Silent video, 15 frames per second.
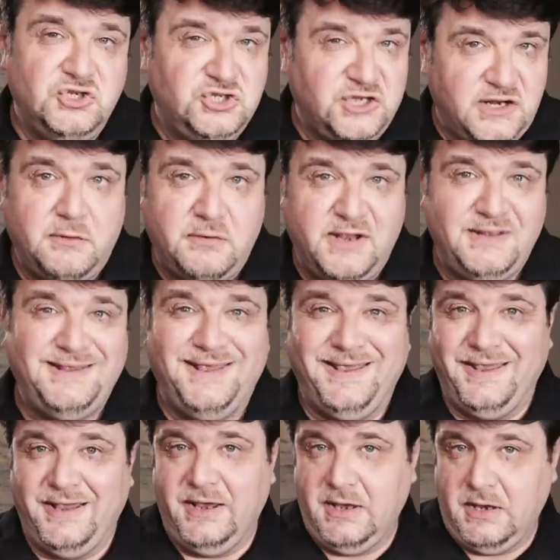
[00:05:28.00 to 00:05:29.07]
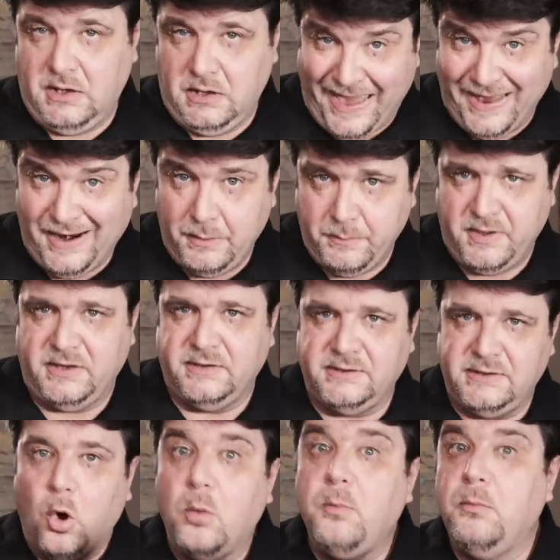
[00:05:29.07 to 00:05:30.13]
generating element
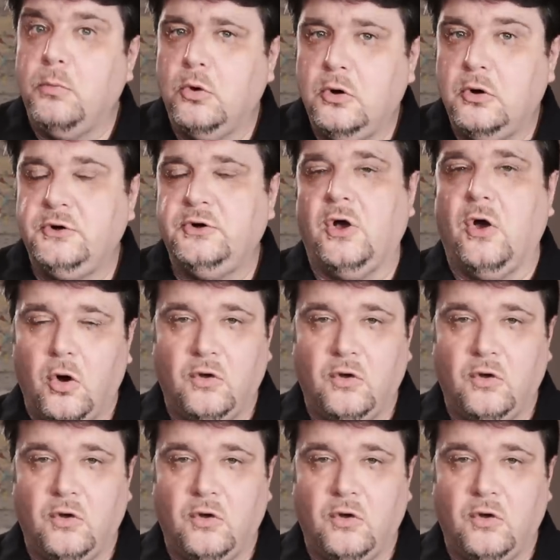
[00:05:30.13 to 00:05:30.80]
on board